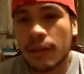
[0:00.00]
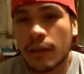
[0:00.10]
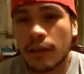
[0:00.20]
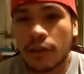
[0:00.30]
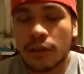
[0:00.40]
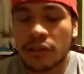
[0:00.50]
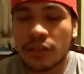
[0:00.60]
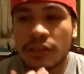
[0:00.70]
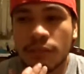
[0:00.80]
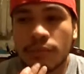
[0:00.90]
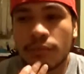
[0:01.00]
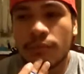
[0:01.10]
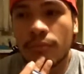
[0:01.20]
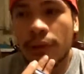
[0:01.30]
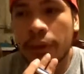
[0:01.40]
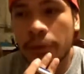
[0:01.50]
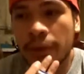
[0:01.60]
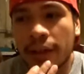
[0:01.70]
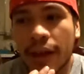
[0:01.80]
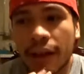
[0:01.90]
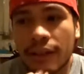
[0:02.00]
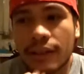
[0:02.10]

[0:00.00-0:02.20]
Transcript: The question is whether or not